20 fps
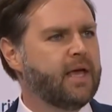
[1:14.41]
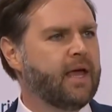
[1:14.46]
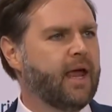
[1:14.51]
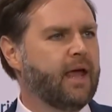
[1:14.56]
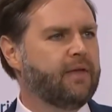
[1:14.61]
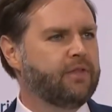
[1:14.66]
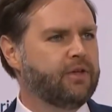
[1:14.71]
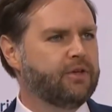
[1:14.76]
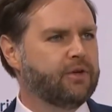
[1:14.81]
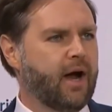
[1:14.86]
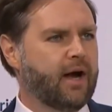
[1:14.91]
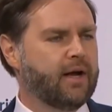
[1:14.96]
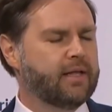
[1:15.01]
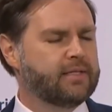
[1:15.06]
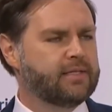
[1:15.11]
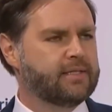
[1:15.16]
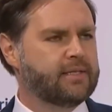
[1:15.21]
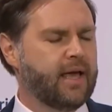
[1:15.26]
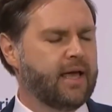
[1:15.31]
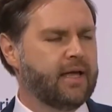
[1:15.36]
in the United
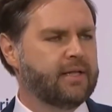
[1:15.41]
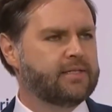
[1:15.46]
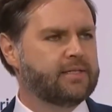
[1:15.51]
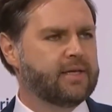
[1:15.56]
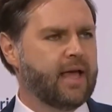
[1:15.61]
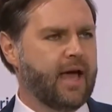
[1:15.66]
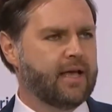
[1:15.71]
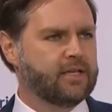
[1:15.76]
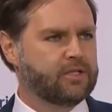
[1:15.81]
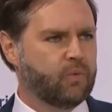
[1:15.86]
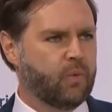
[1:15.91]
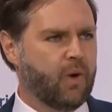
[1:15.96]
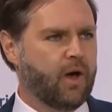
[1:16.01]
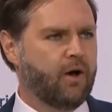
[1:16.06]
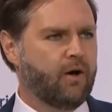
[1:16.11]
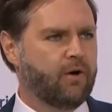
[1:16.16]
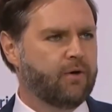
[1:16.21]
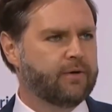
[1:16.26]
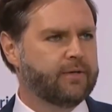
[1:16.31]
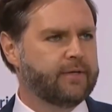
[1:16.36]
States as
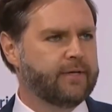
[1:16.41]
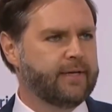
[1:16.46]
well.